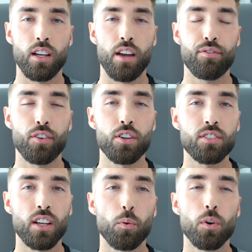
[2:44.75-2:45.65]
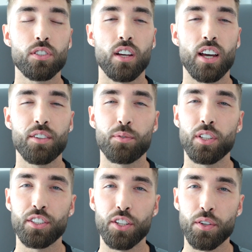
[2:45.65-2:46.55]
At first I wasn't, I didn't
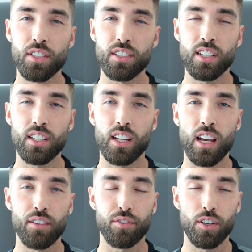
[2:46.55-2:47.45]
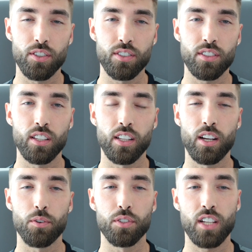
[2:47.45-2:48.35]
really notice it at first and
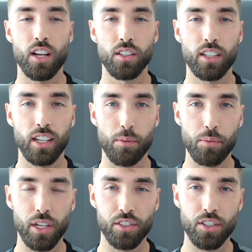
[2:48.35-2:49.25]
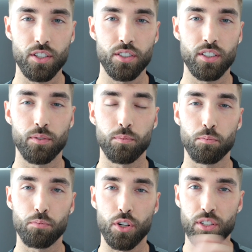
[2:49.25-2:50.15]
then I was kind of looking at pictures
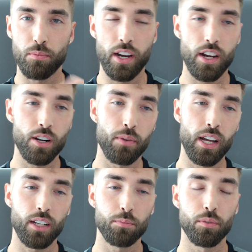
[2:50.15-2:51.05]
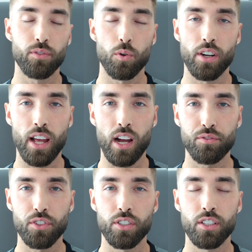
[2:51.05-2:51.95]
and brushing my hair back before and
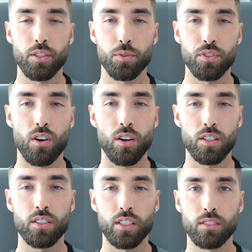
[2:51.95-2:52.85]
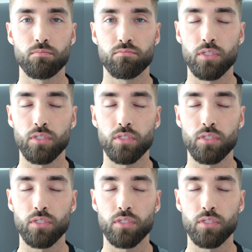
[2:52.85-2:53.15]
after and it was honestly